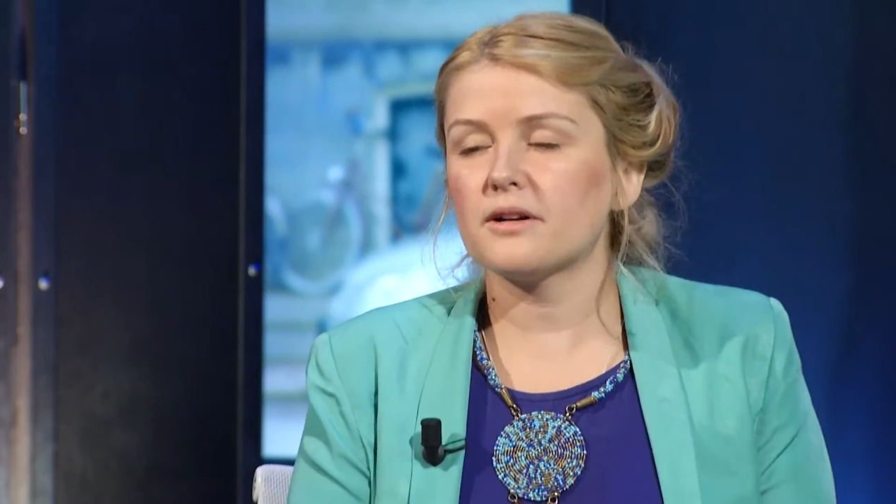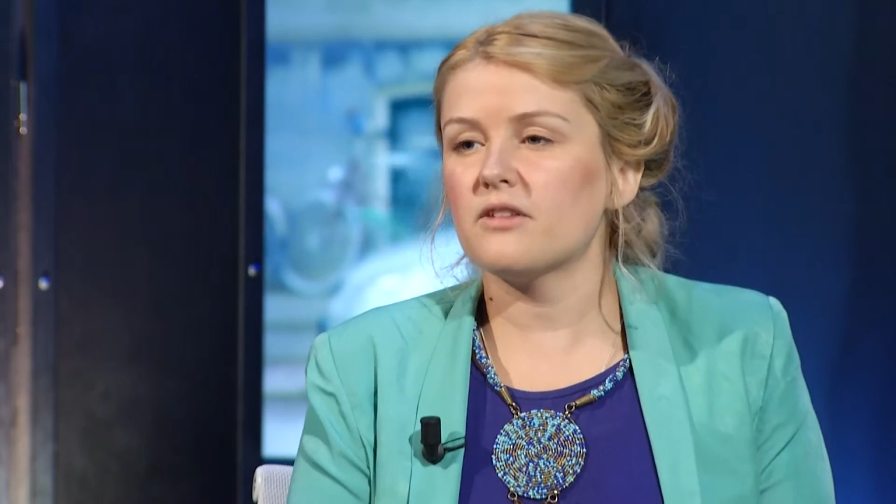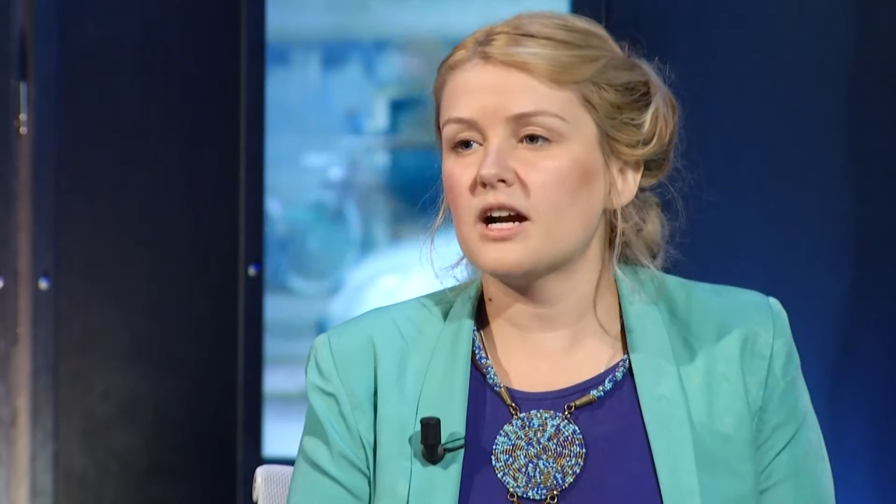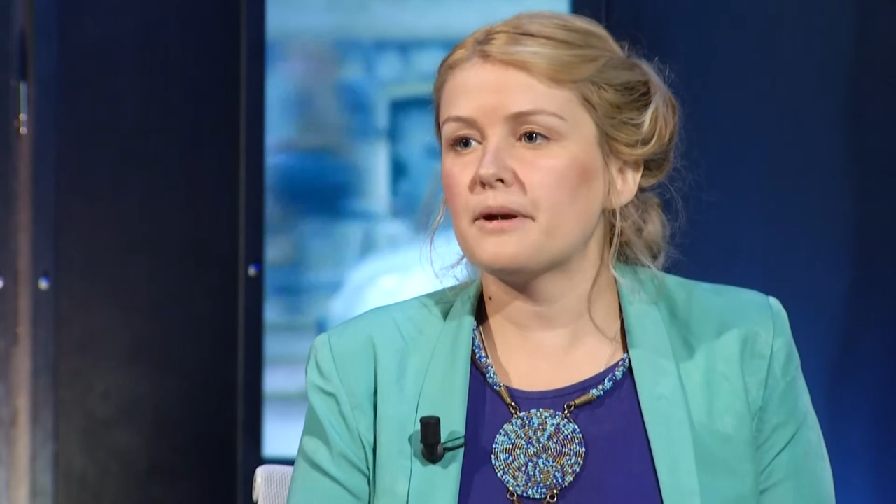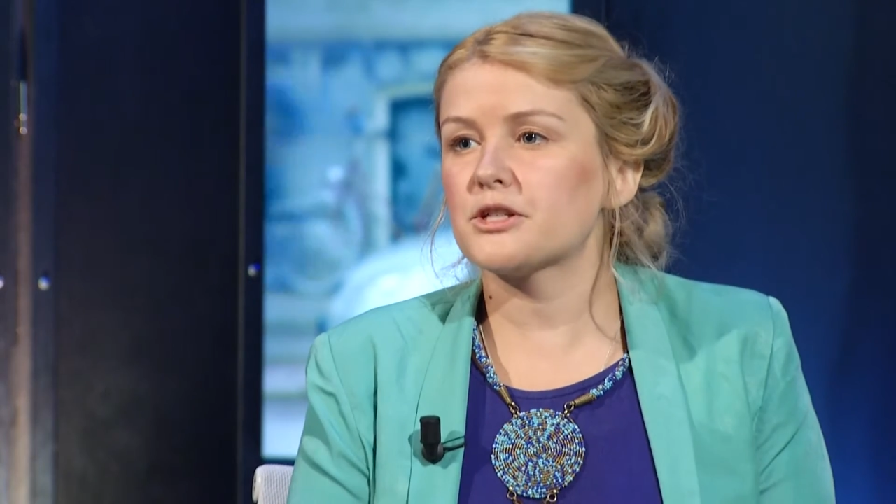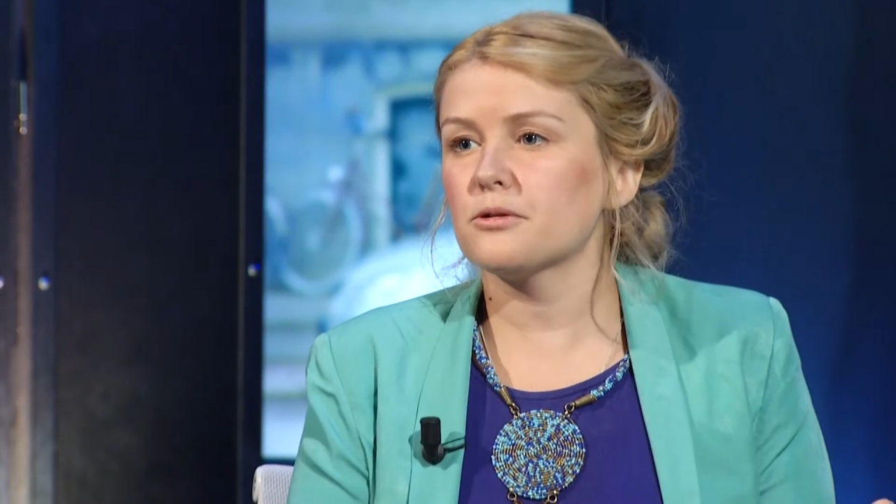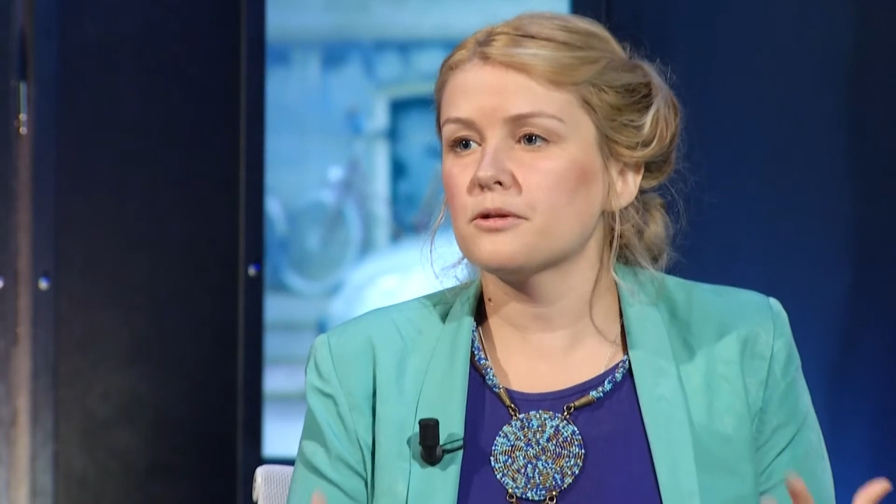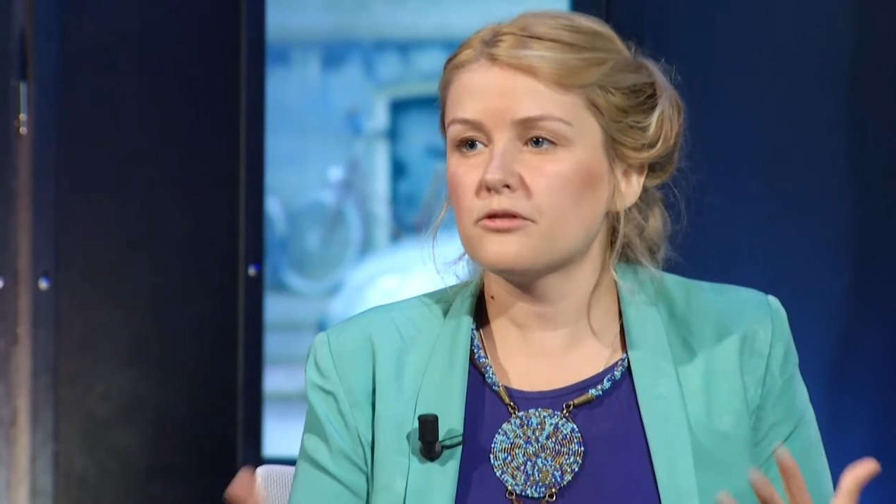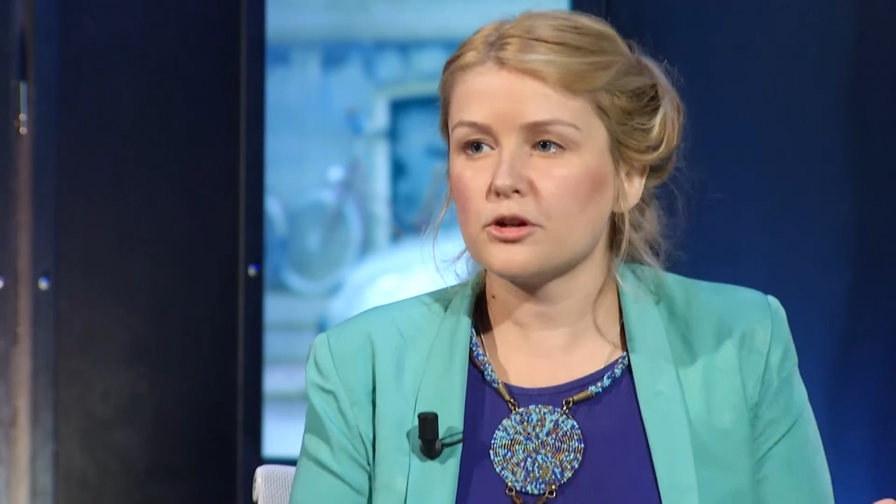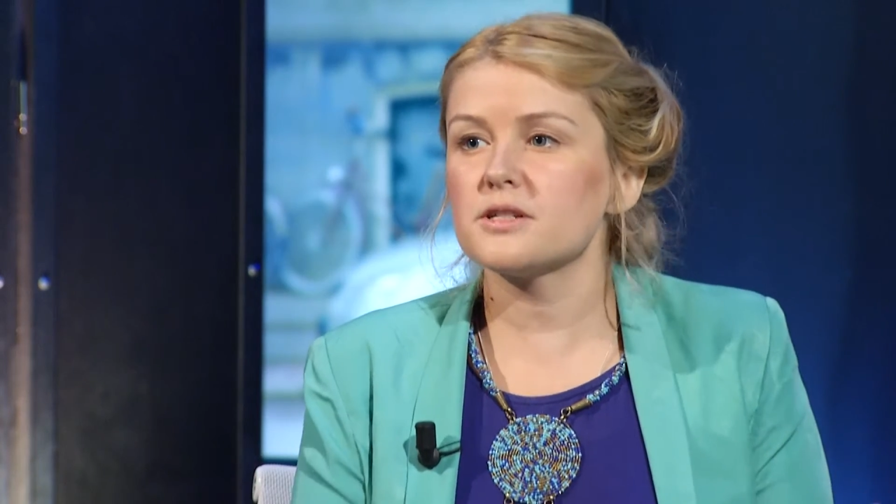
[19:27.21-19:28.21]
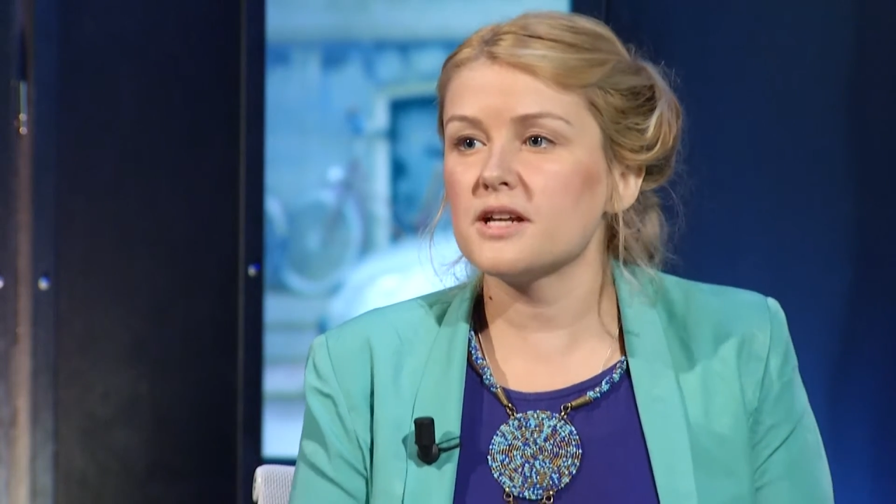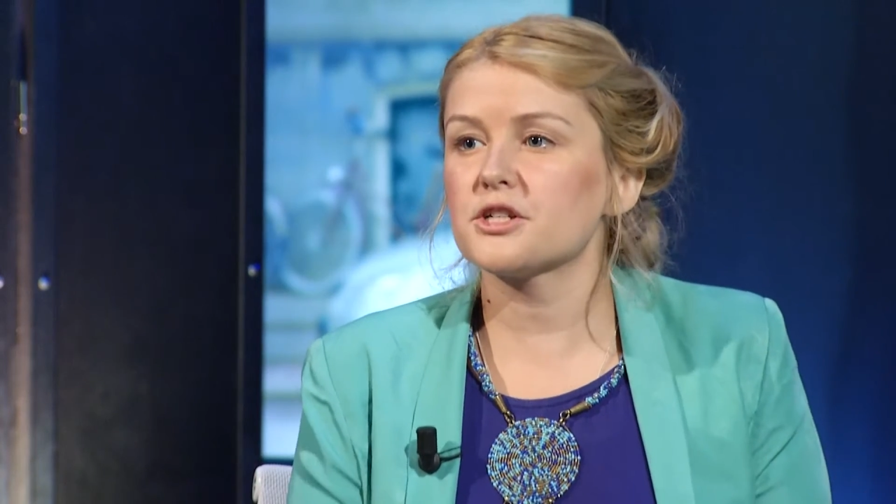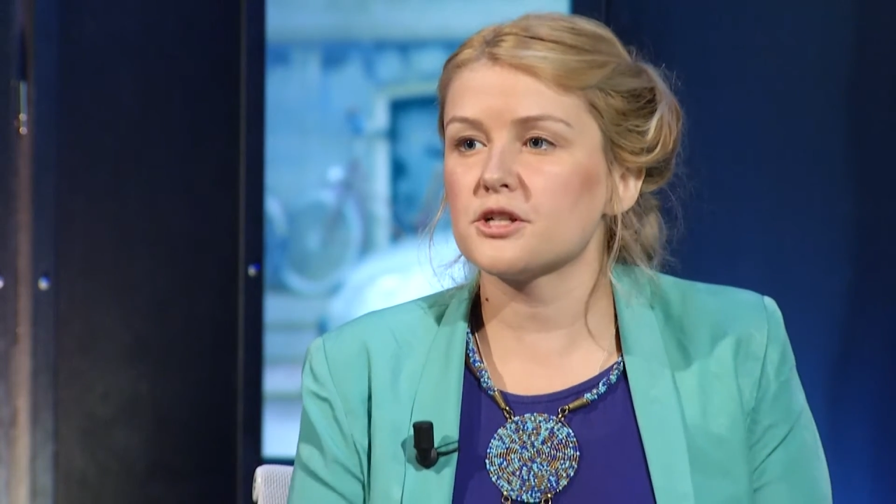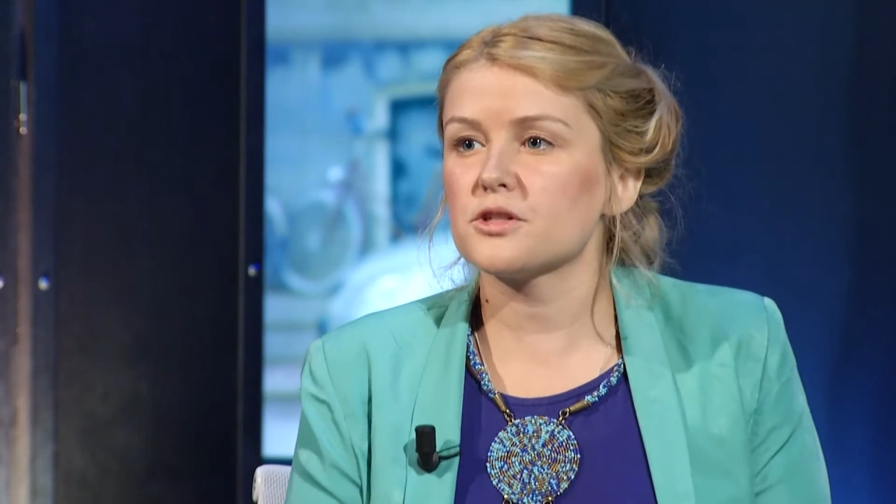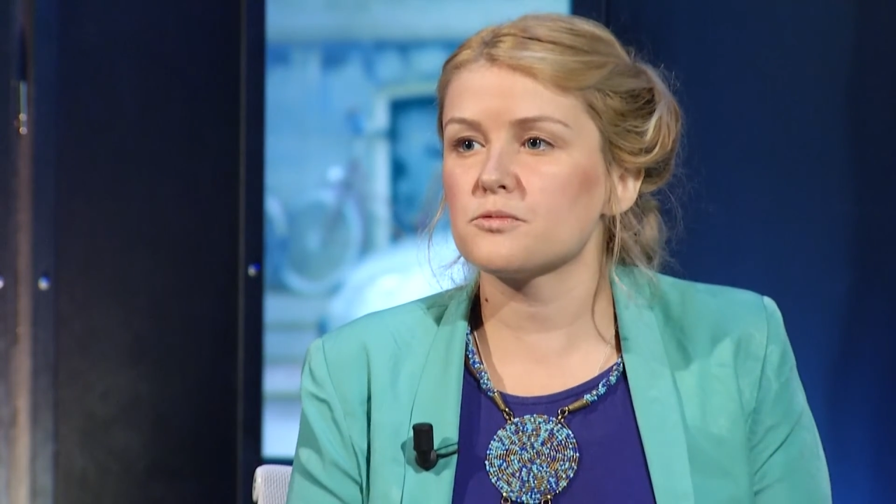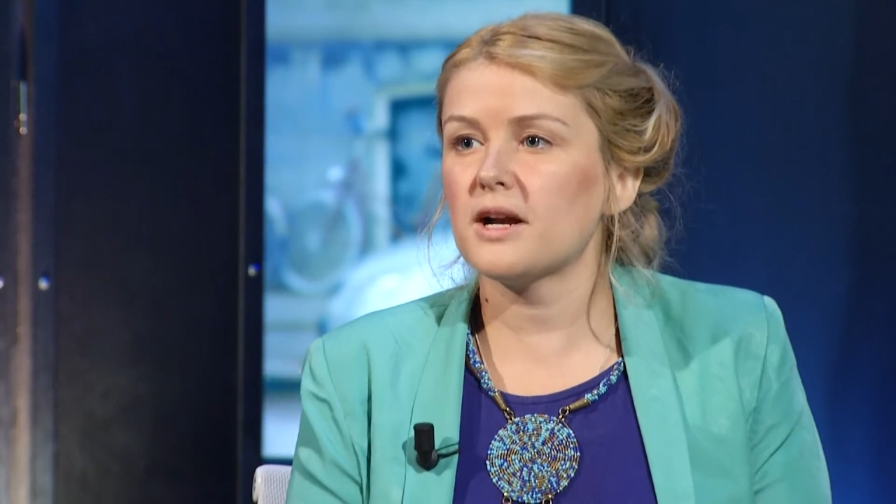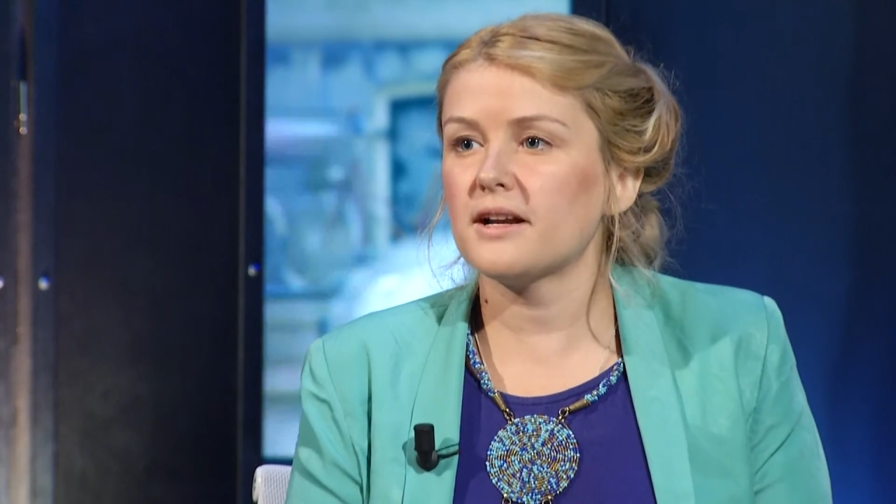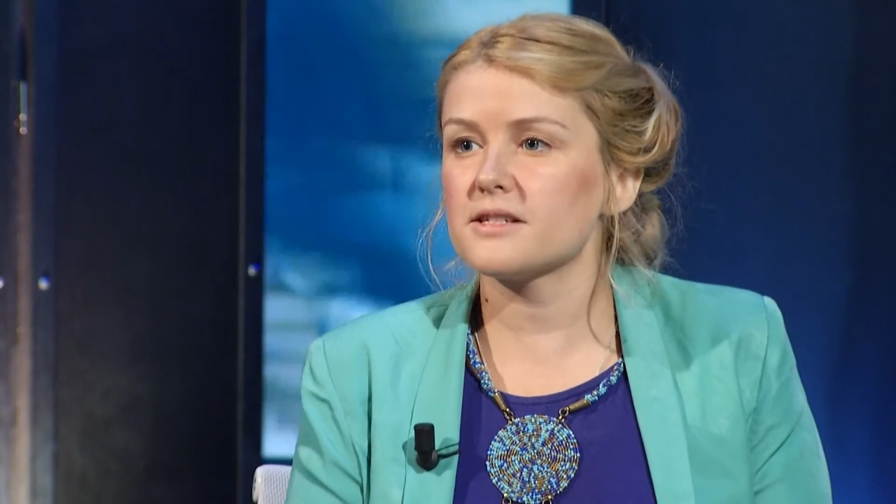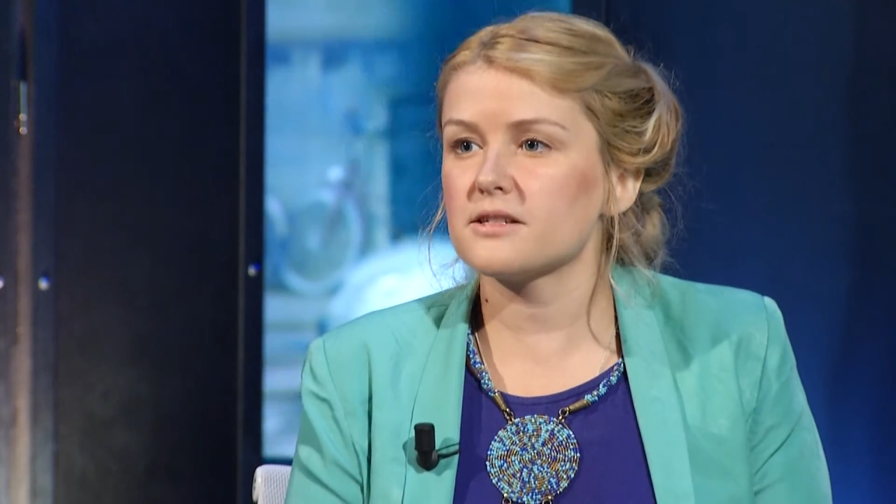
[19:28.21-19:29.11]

environmental and First Nations rights,